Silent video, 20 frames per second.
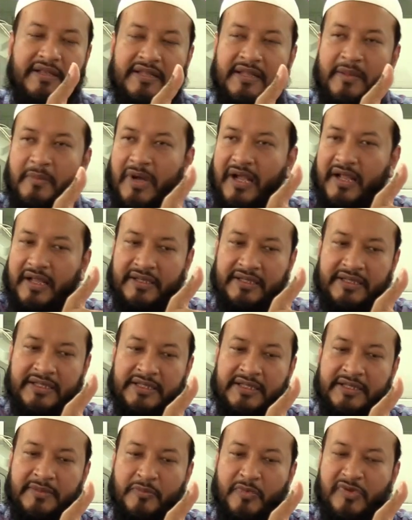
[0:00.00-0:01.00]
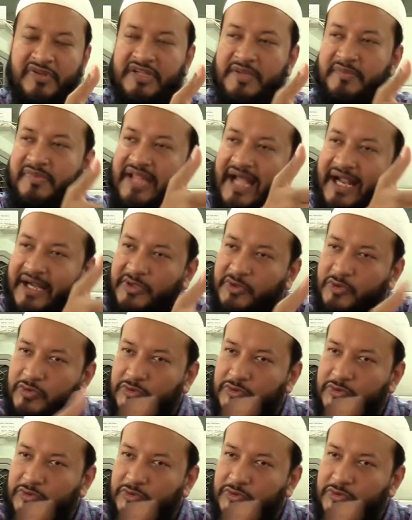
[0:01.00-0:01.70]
The Muslims had